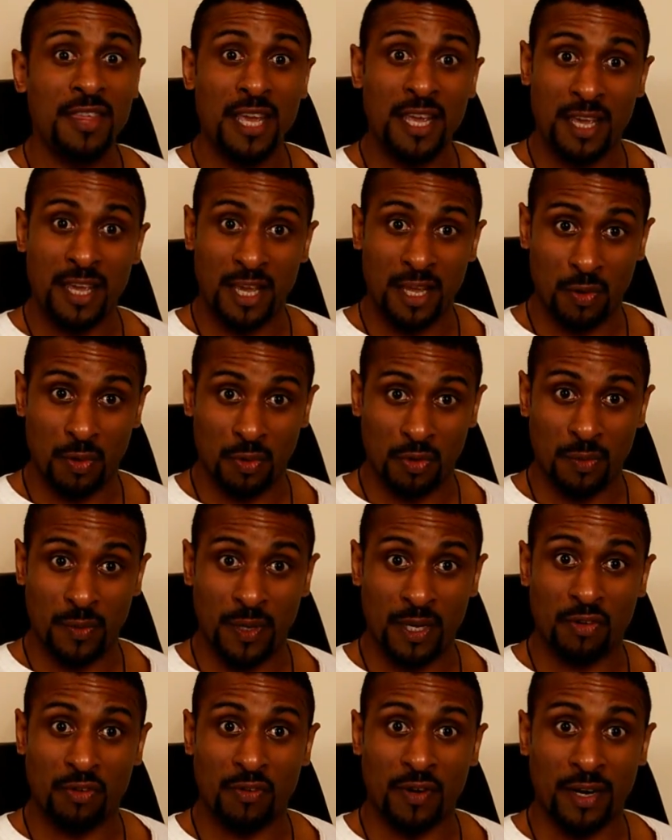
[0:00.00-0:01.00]
Thinking you're
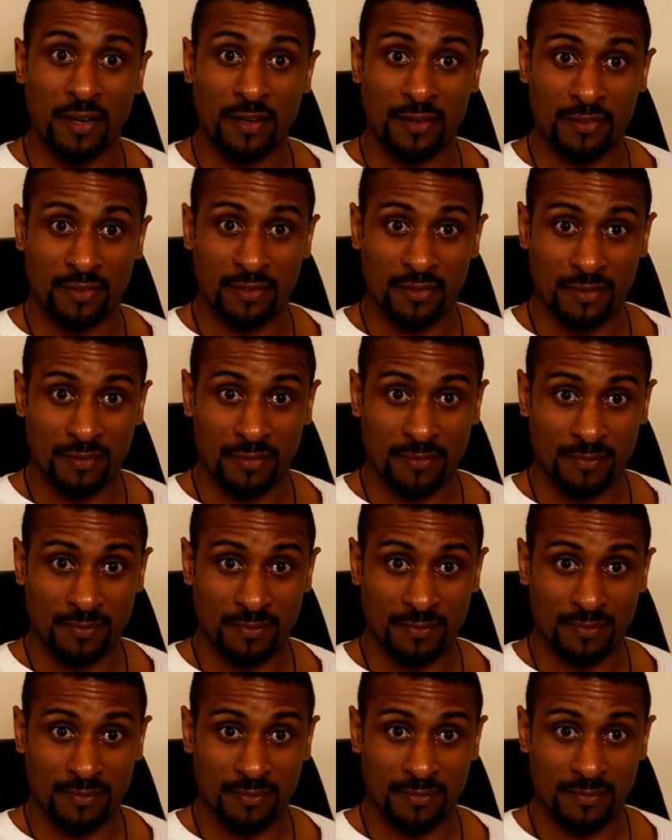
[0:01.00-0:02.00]
doing drugs.
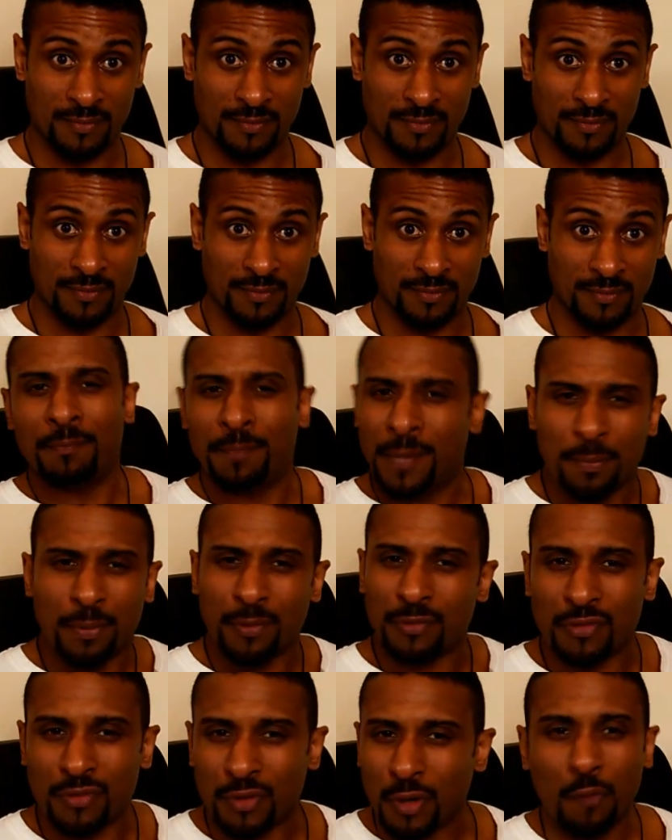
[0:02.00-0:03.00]

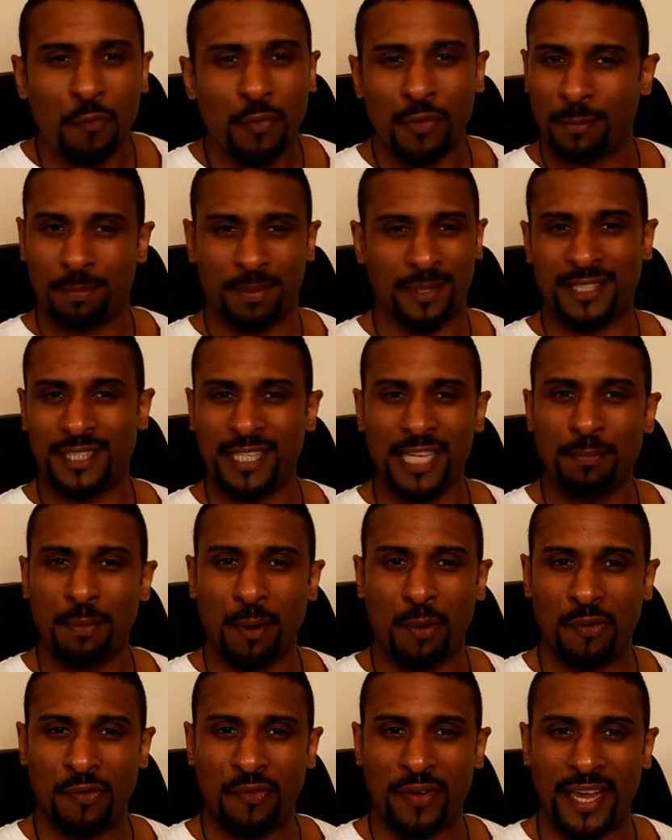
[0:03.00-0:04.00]
People scoff at the
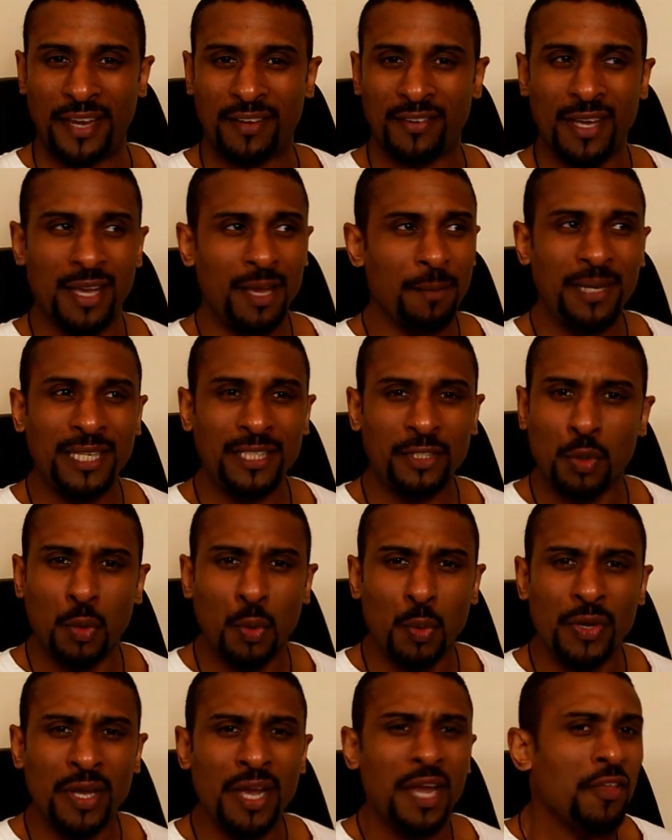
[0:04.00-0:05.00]
placebo effect, but it's
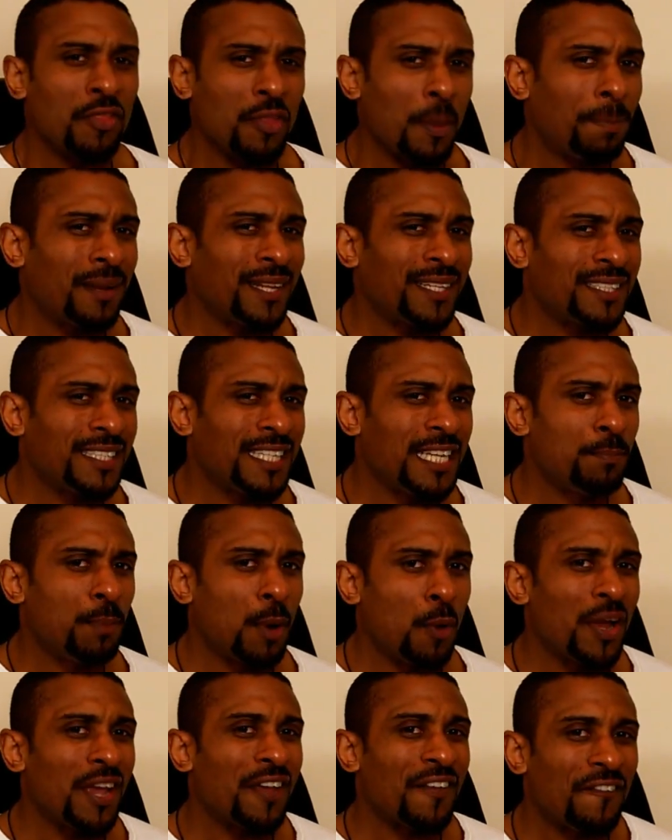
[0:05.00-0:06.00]
called the
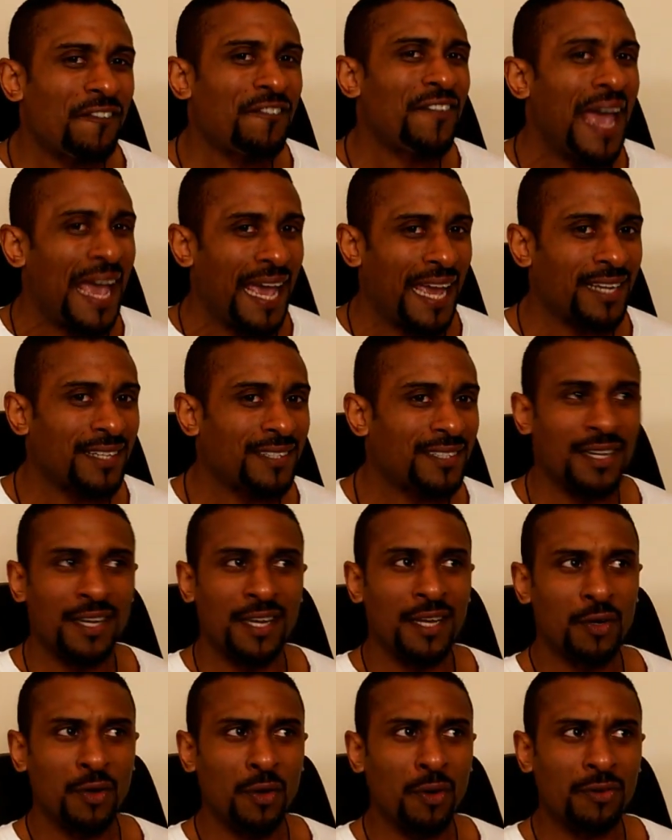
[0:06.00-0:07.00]
placebo effect,
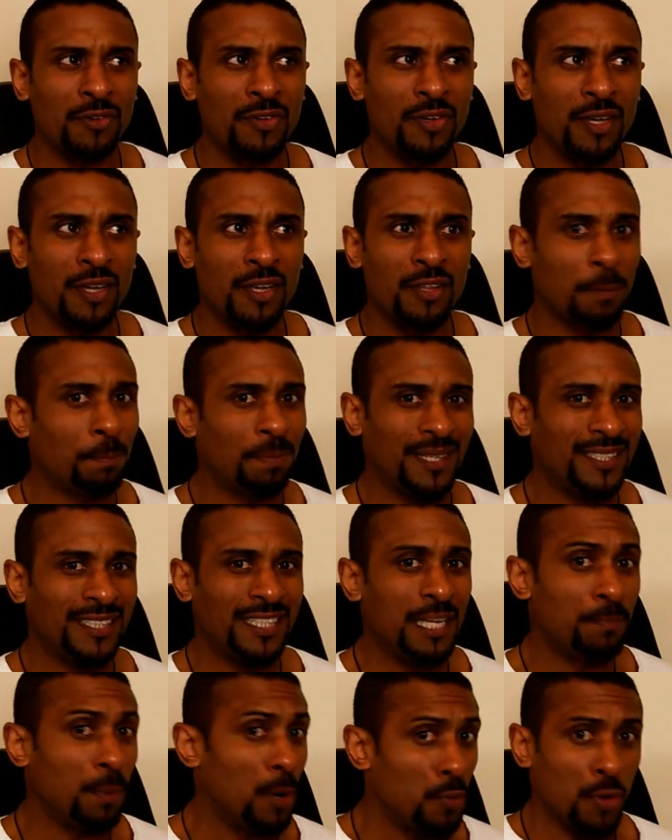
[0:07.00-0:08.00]
not the
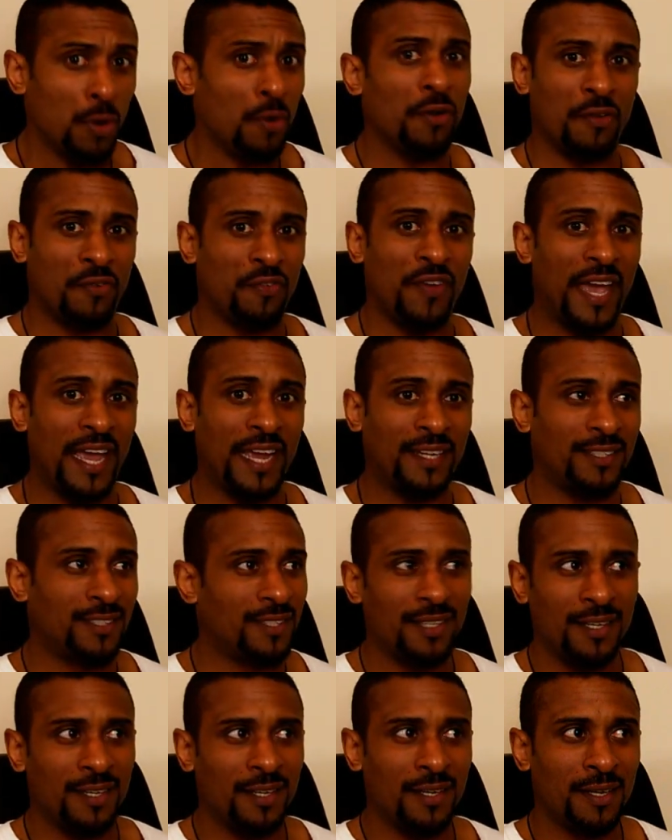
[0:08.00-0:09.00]
placebo
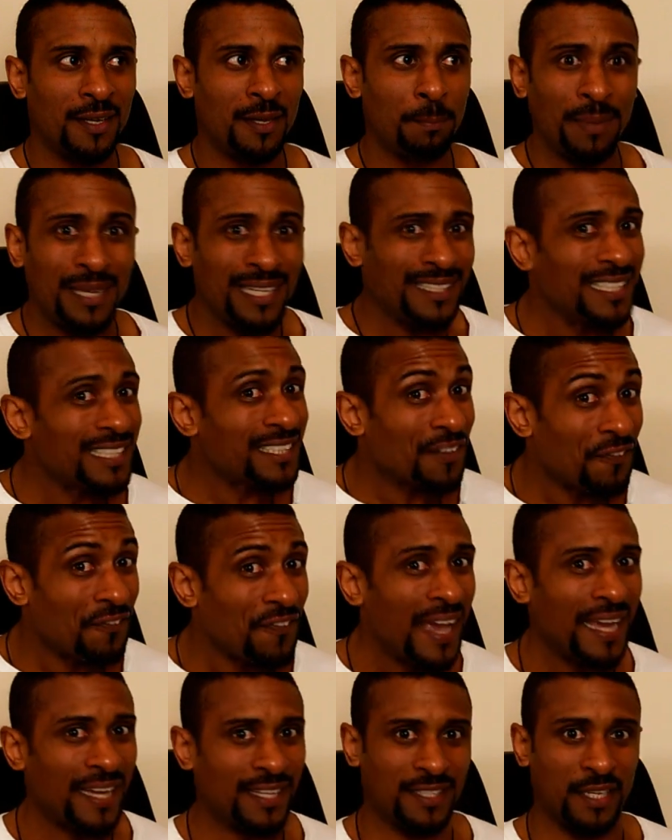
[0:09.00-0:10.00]
non-effect, because it's
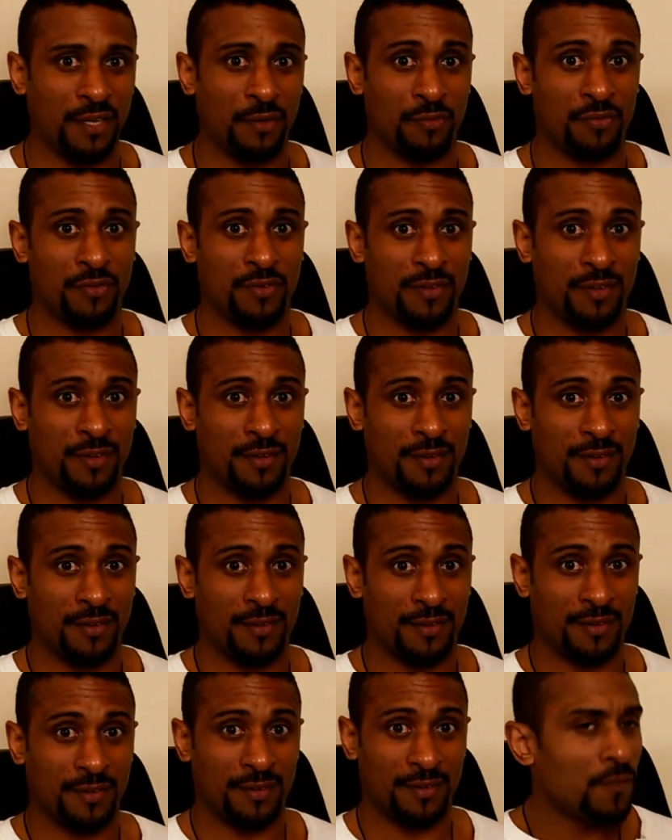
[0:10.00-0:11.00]
effective.
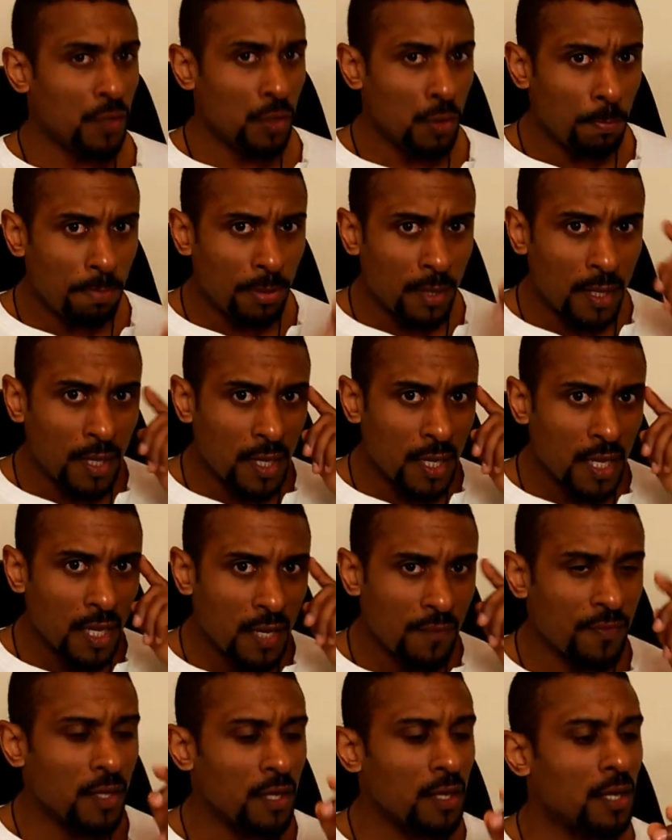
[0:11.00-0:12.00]
If you
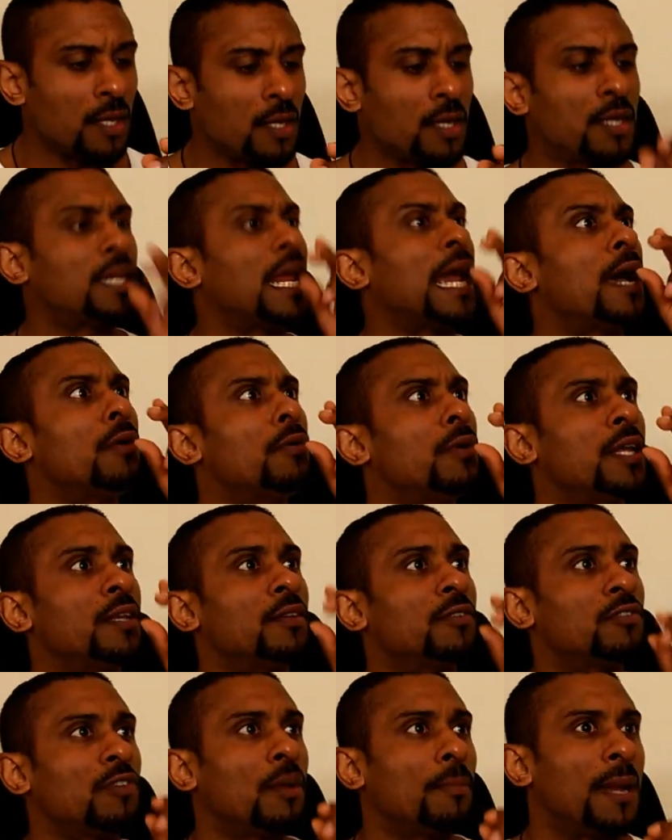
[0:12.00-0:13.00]
believe that you're
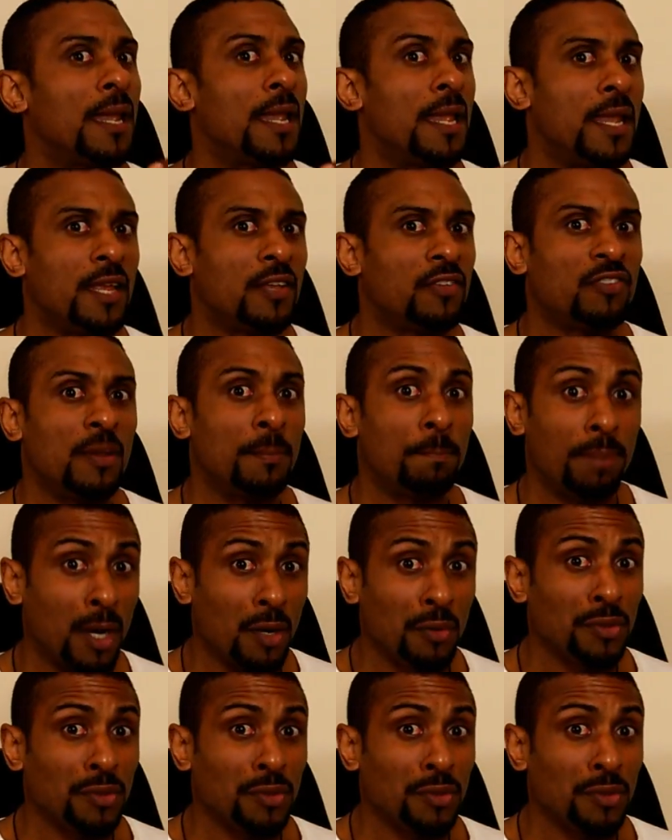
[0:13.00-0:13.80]
downing some illicit